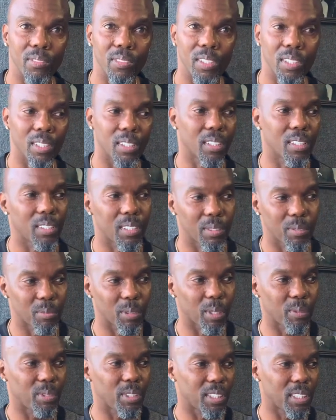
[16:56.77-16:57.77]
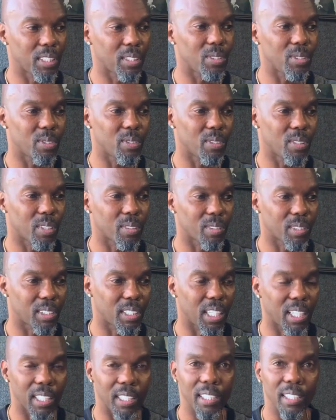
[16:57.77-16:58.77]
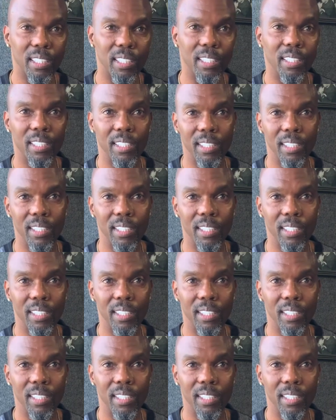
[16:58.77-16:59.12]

to what we do on a daily,